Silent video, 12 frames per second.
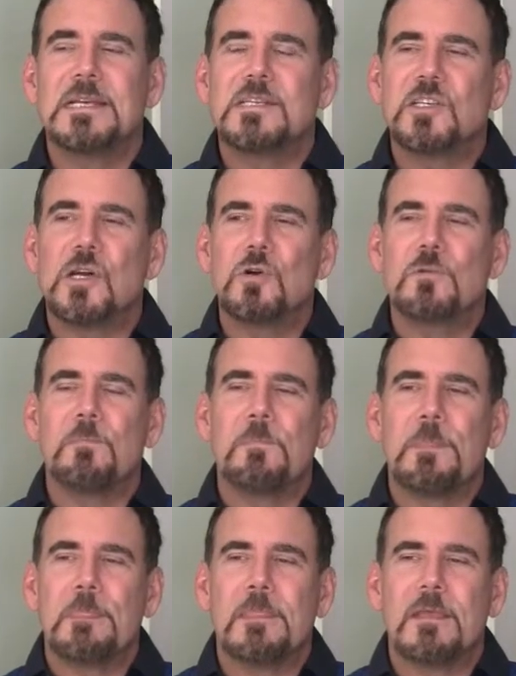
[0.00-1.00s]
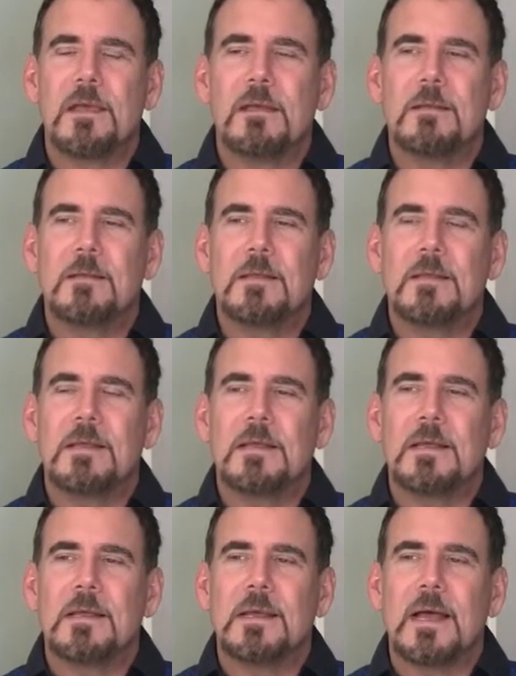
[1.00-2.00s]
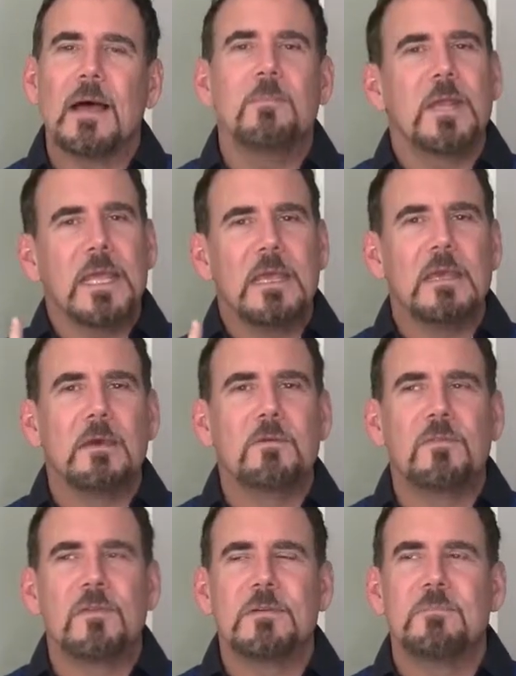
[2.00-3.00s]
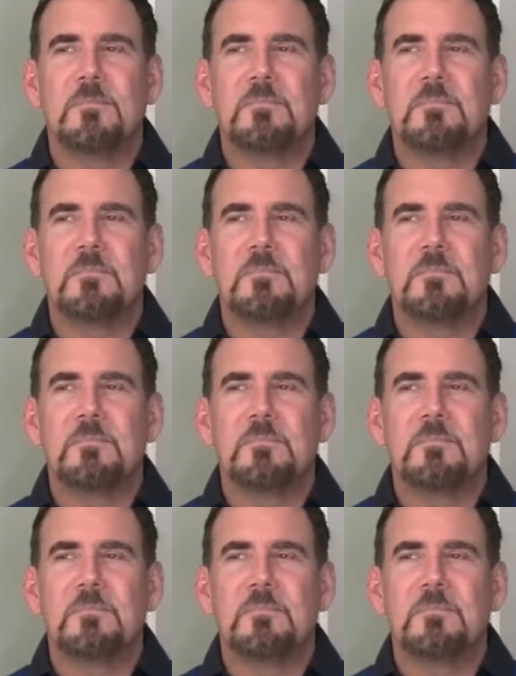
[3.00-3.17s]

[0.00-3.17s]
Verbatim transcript: So I'm going to give